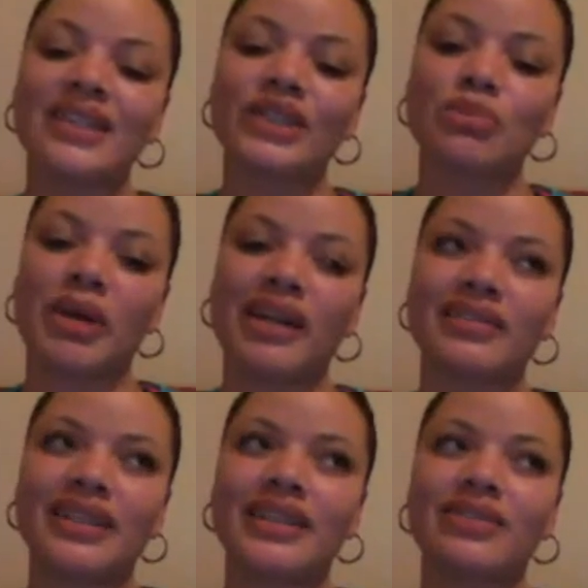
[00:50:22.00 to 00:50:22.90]
it was better
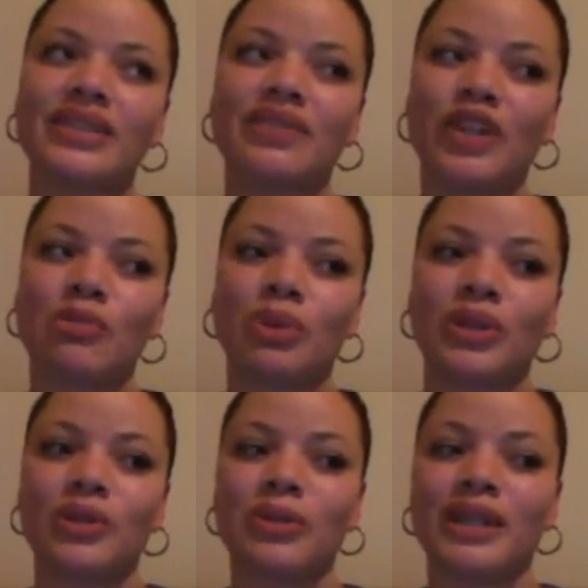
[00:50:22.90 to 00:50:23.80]
that it was verbal
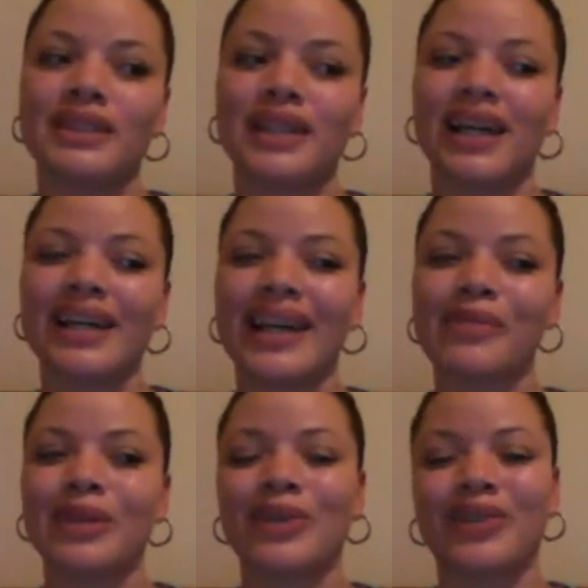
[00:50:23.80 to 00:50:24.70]
though, because it kind of had
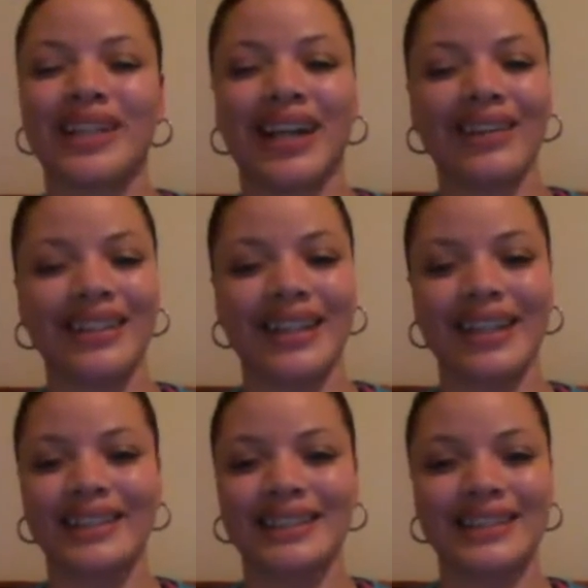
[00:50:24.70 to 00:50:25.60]
me going, how the
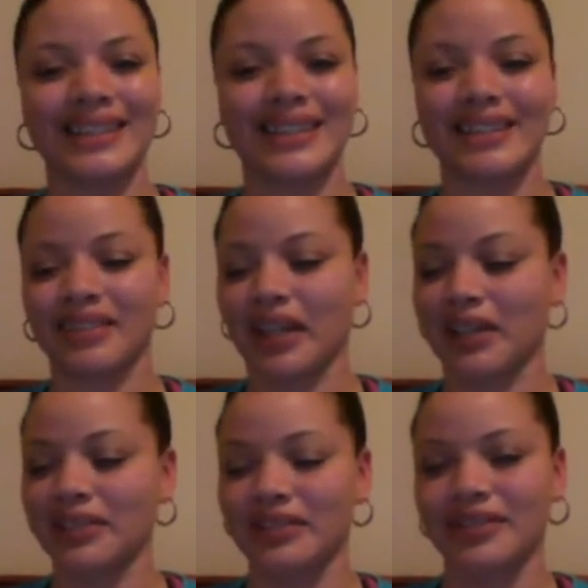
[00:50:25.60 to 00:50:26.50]
heck is this going to turn
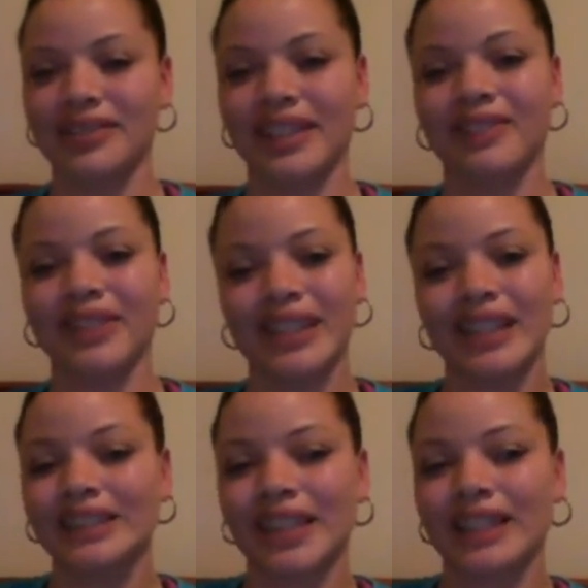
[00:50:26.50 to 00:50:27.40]
out? They realize
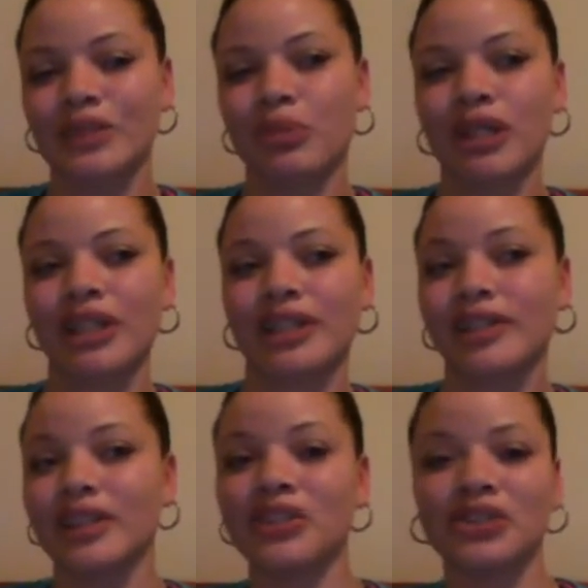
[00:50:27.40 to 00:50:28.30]
she can speak.
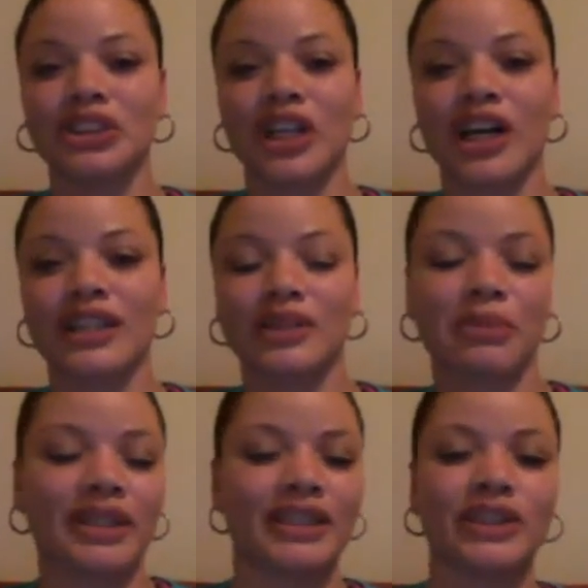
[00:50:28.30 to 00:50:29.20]
They're a little shocked,
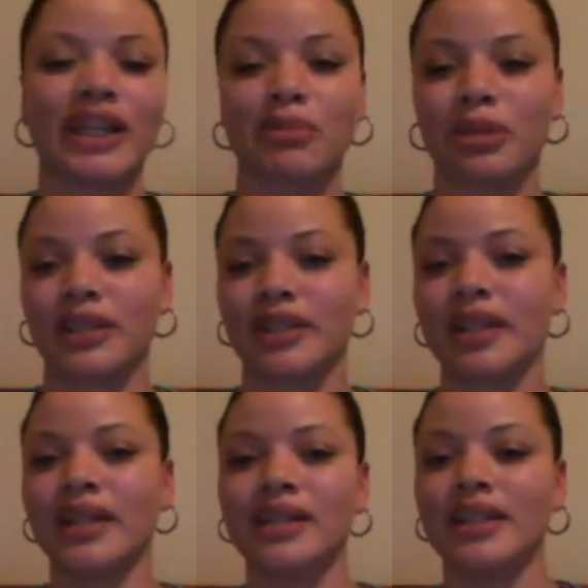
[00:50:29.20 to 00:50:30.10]
but they try to be
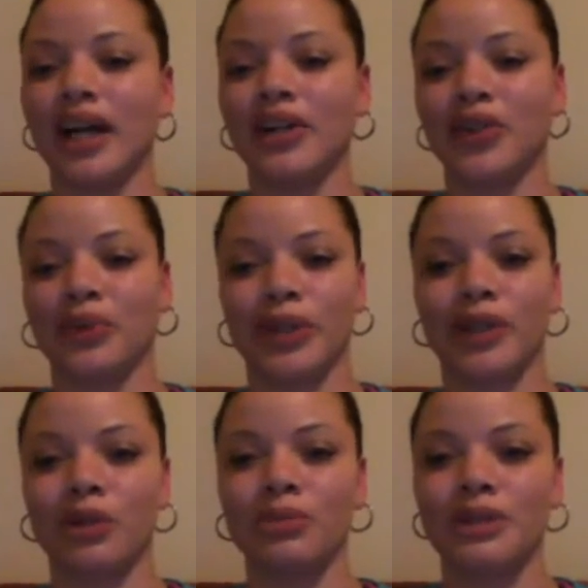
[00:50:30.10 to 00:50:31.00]

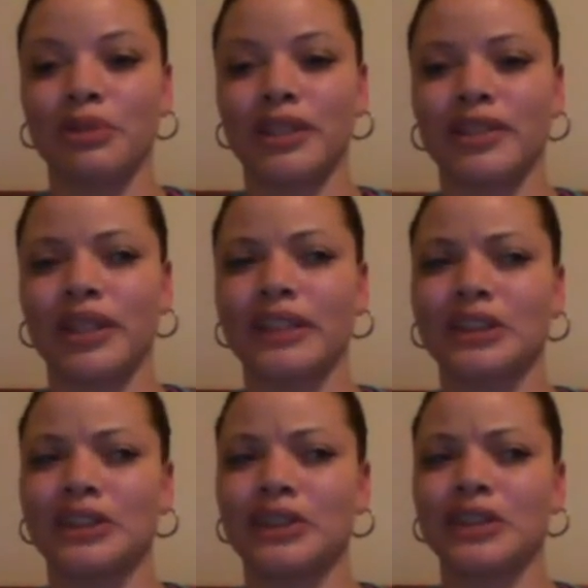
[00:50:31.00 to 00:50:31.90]
underwhelmed. But they're like,
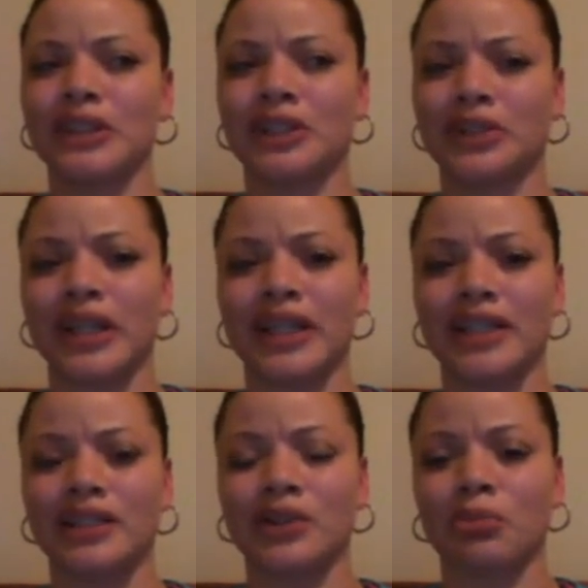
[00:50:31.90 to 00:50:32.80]
she knows Dothraki,
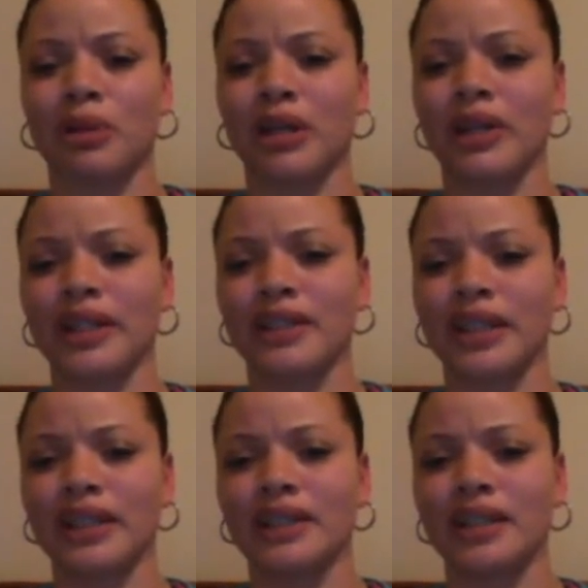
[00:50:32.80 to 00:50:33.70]
this little pale-haired
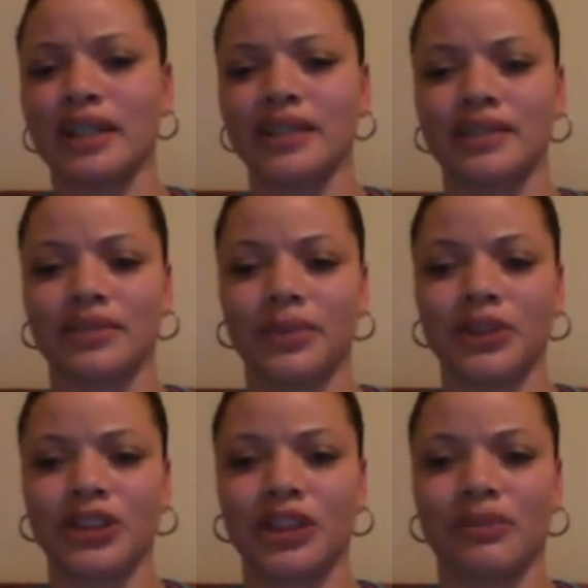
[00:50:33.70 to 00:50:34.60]
lady. Like,
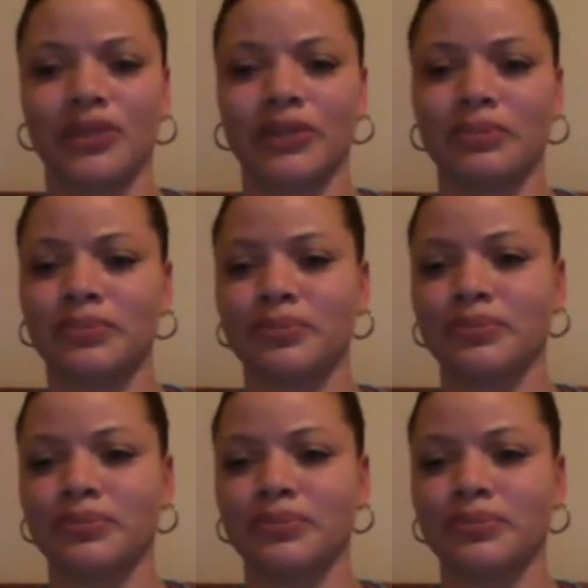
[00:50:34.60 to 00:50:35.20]
where's she come from?